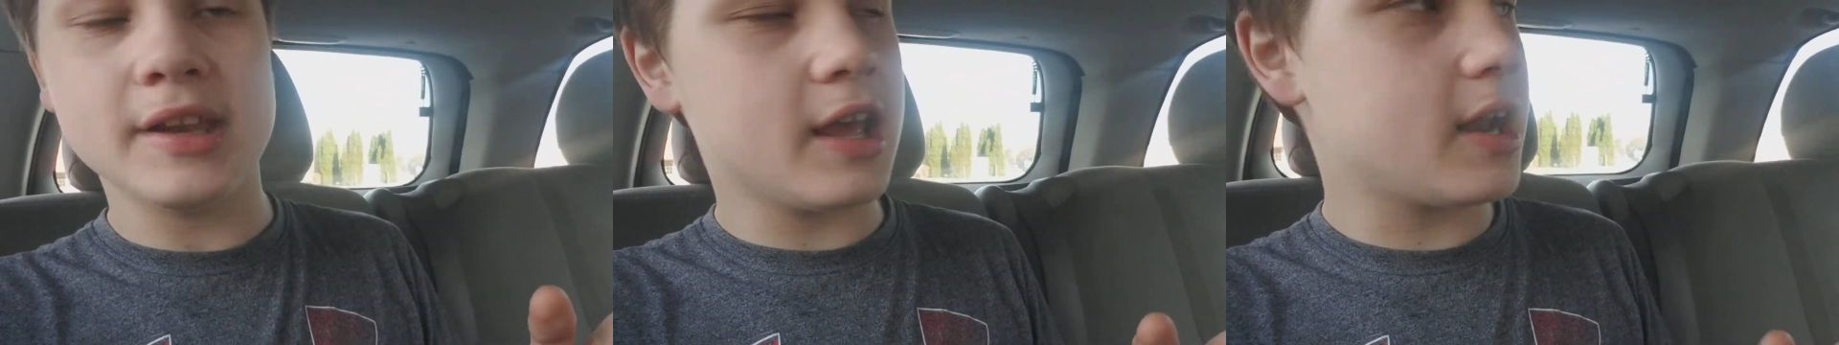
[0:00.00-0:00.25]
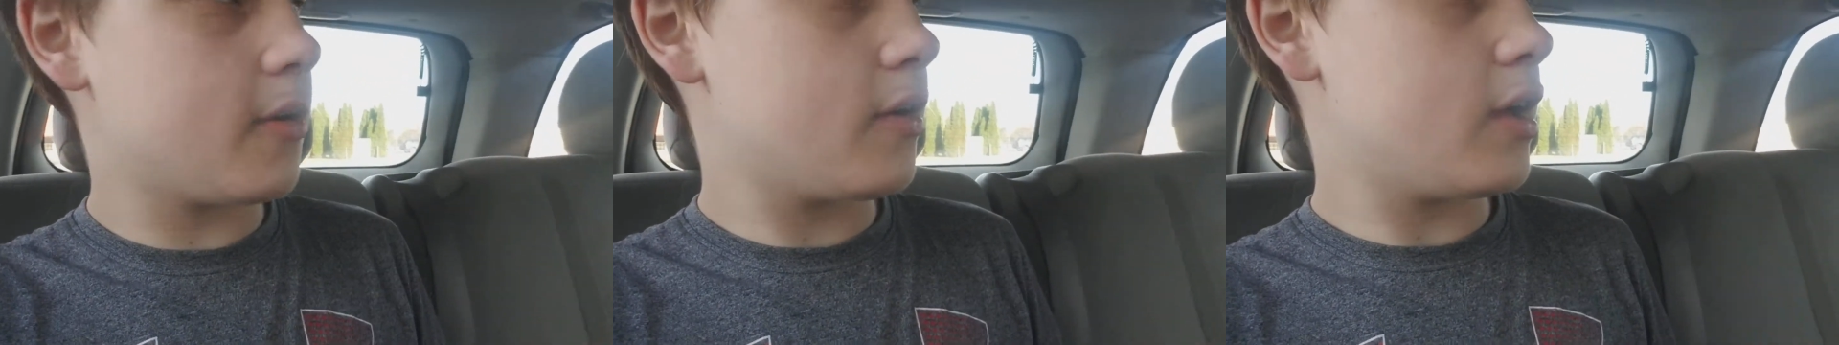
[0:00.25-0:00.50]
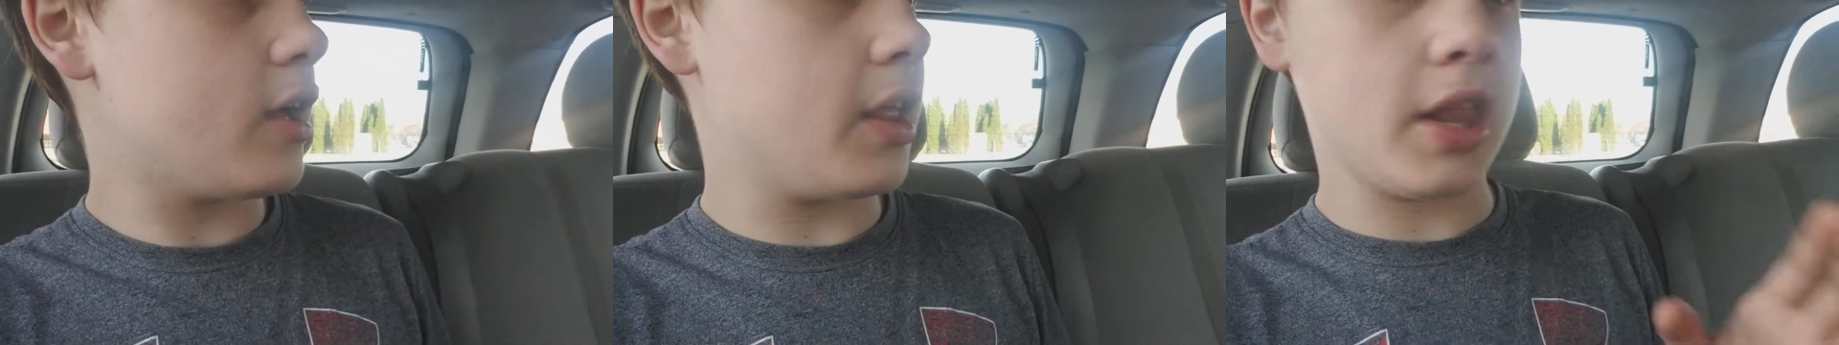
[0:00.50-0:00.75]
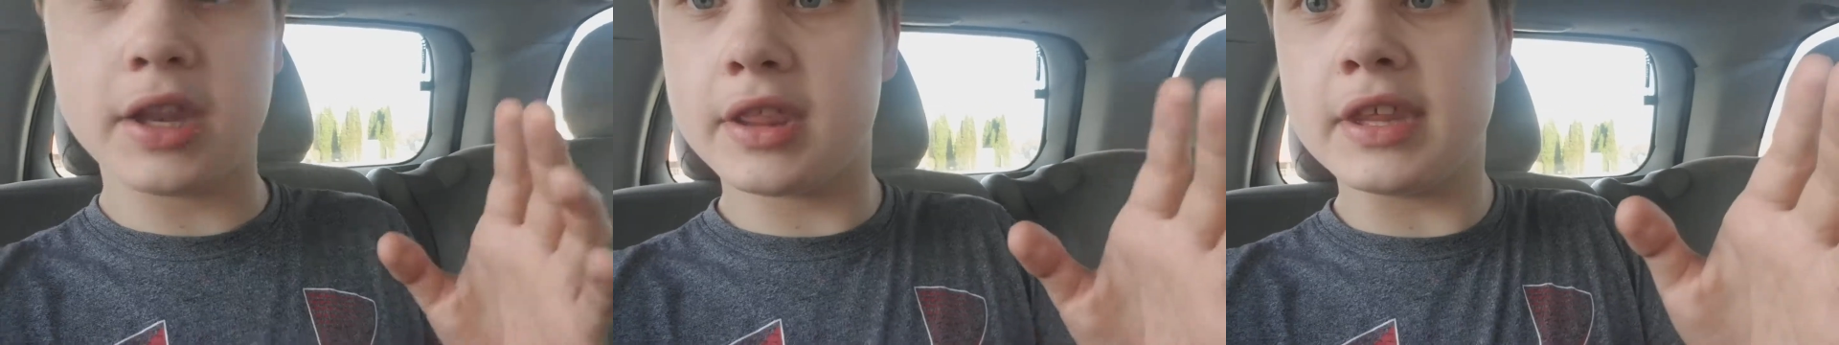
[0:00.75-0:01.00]
And I,
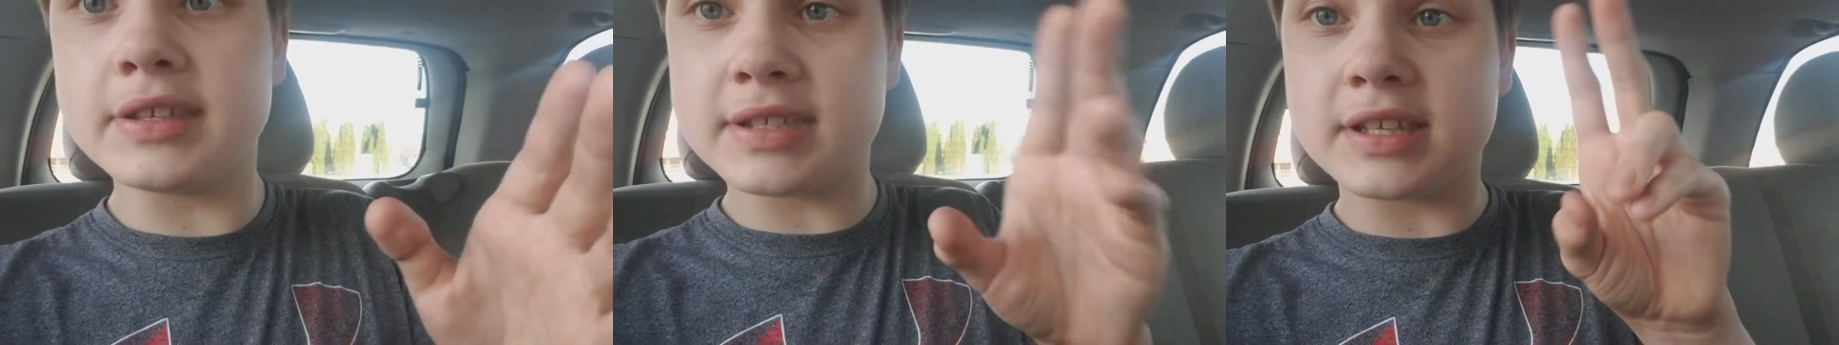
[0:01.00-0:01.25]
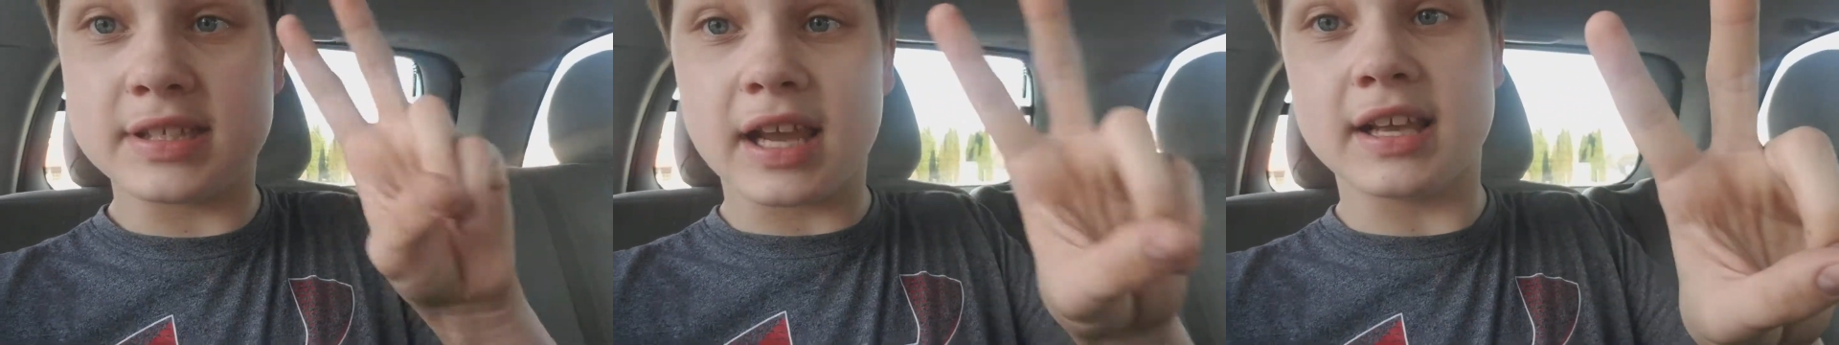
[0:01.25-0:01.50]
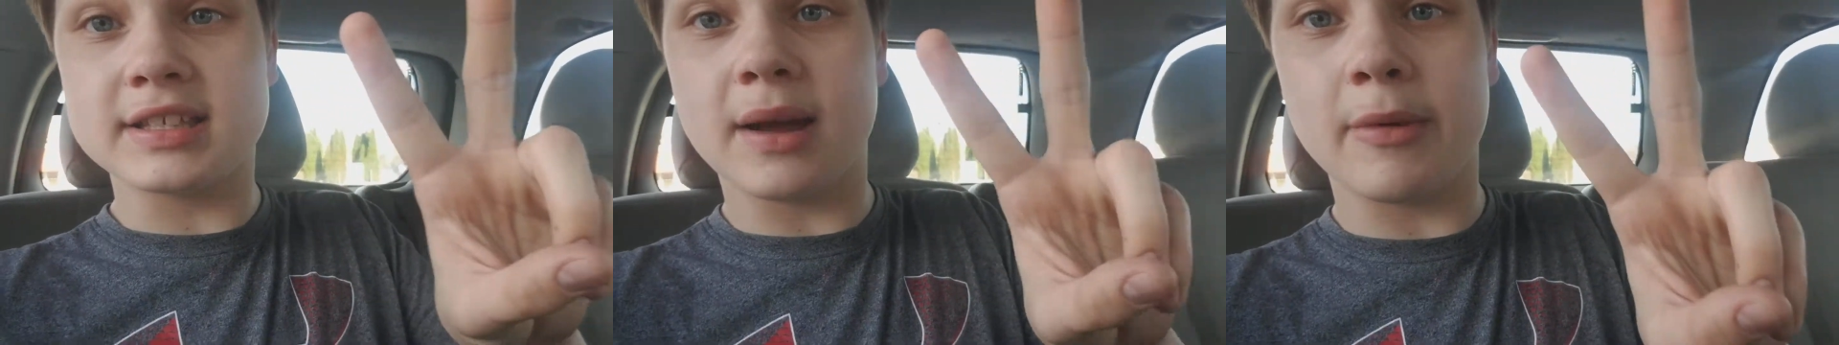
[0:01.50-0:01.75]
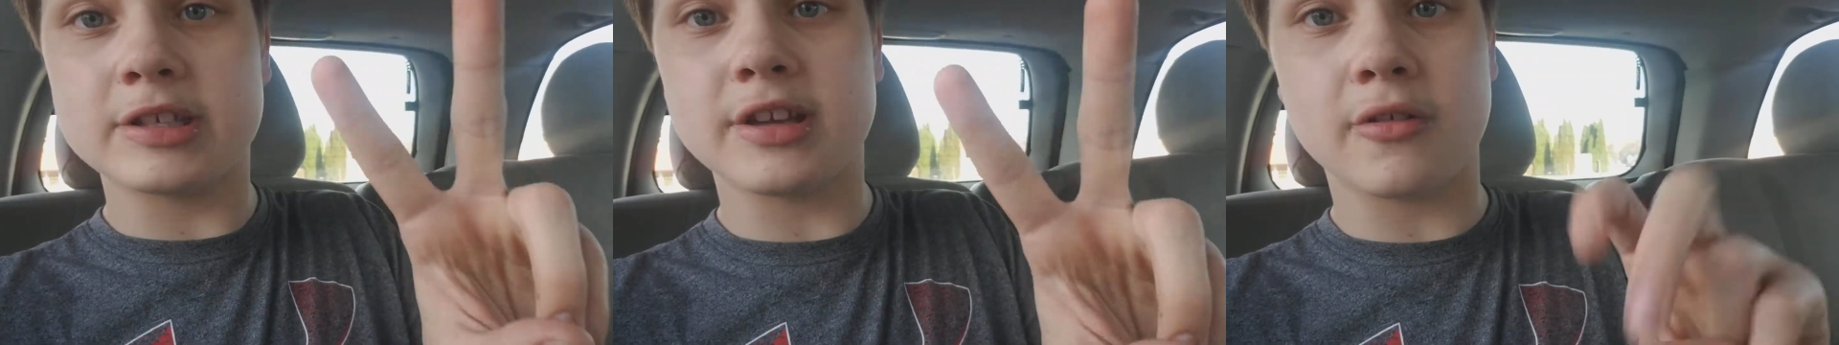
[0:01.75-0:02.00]
this is the second time
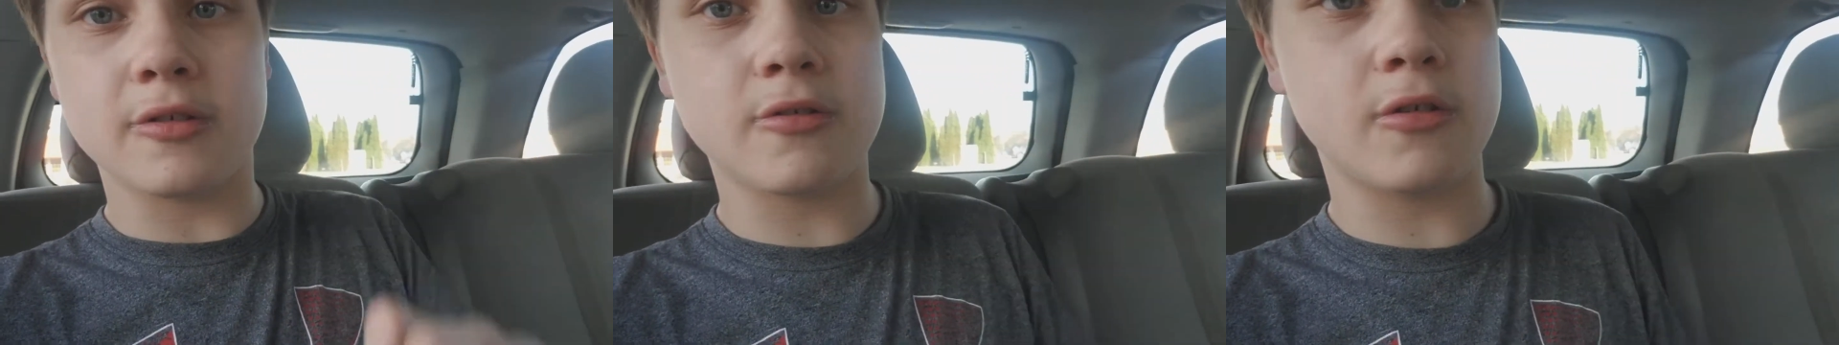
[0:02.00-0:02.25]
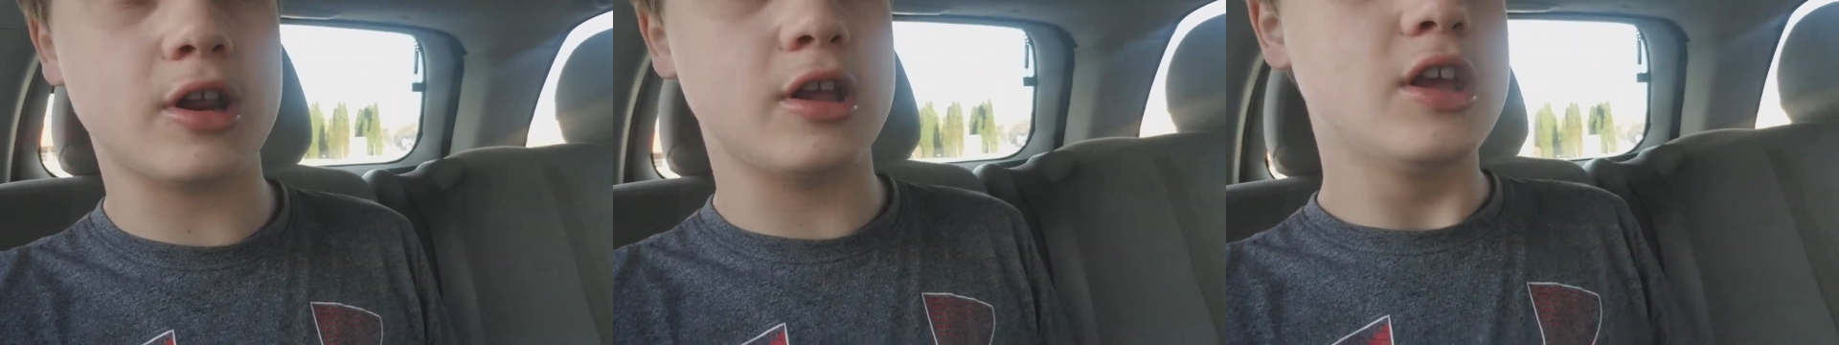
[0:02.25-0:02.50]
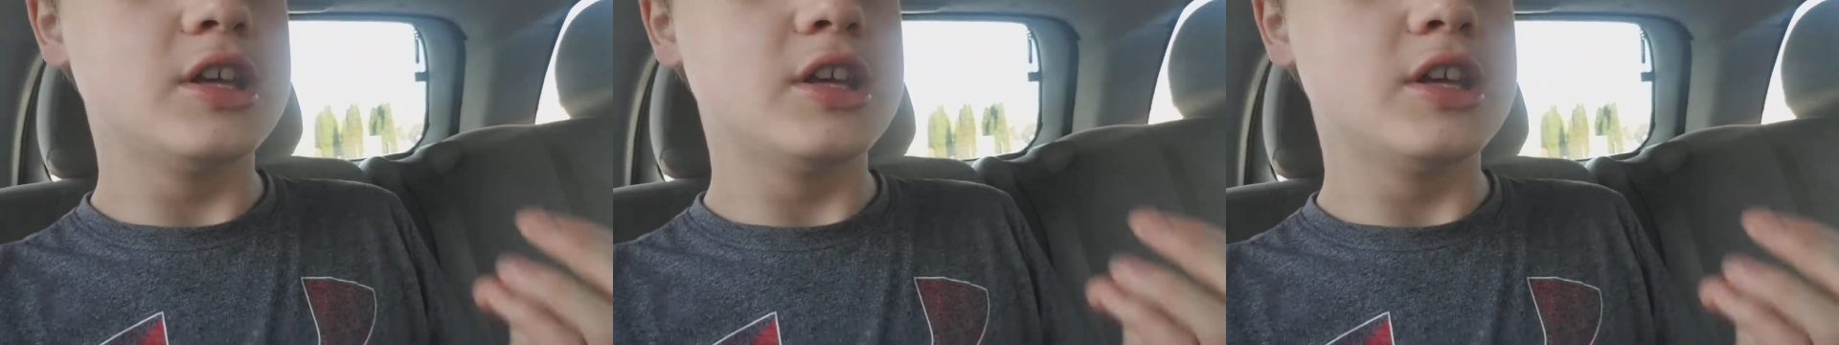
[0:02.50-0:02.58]
I started recording.